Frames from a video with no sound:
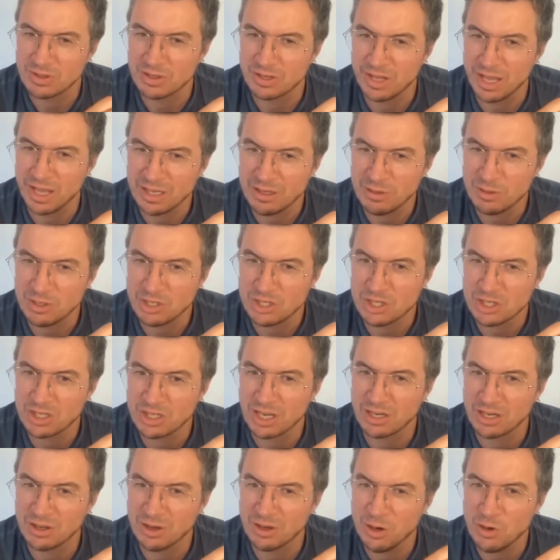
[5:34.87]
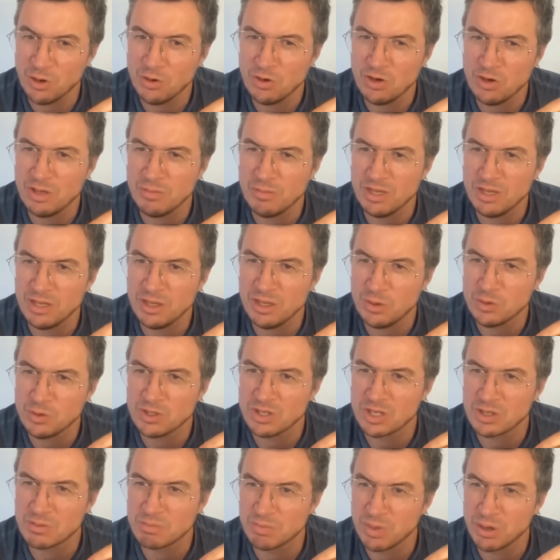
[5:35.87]
language can only be
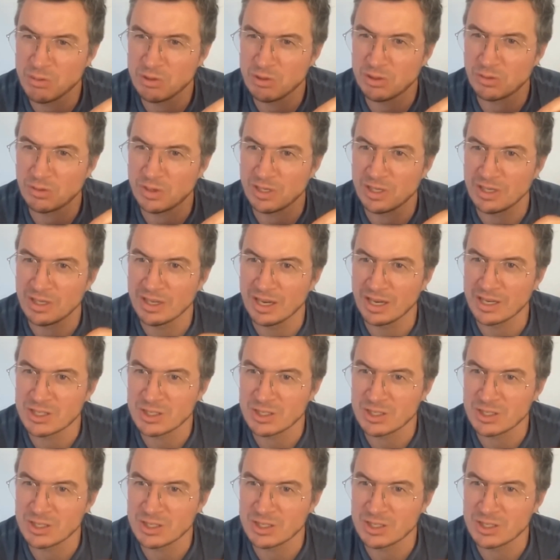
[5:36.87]
used as poetry.